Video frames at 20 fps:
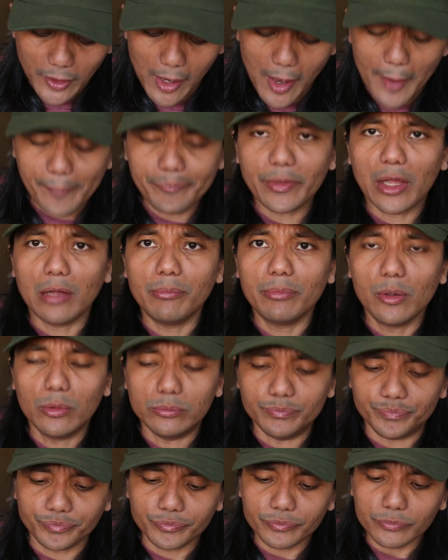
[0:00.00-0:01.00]
I'll be
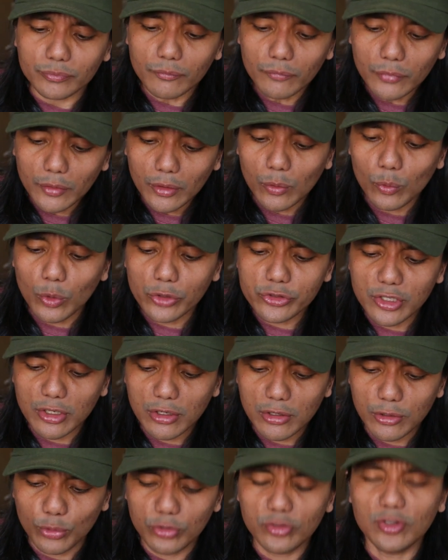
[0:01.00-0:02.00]

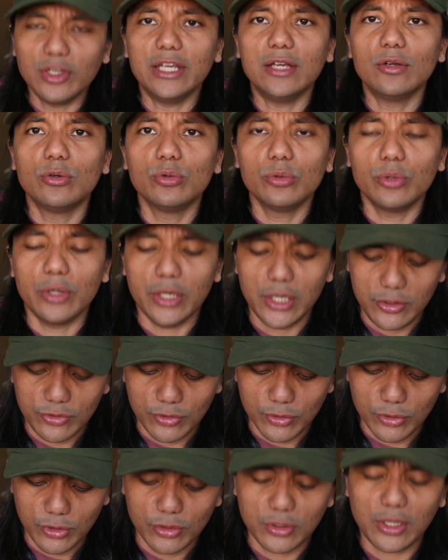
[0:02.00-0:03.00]
watching closely who
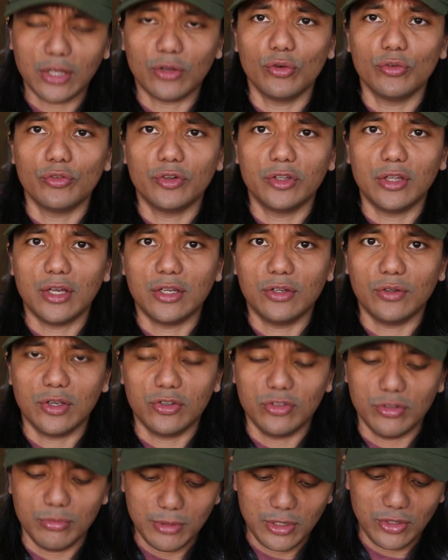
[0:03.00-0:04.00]
is going to take over the
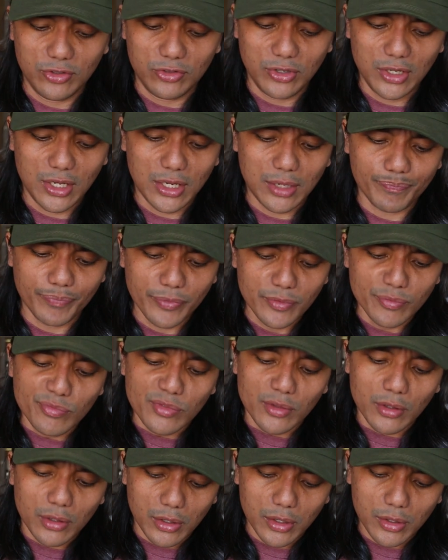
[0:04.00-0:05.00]
education ministry,
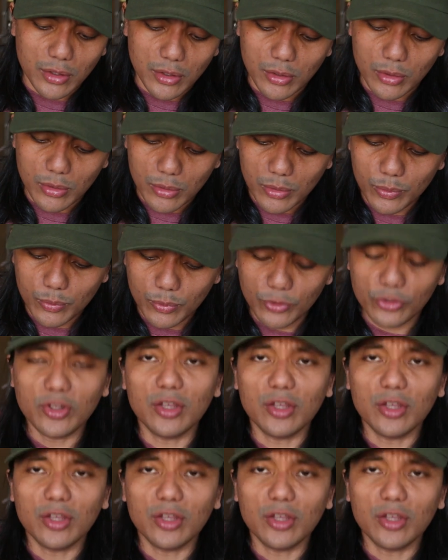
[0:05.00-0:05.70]
and we'll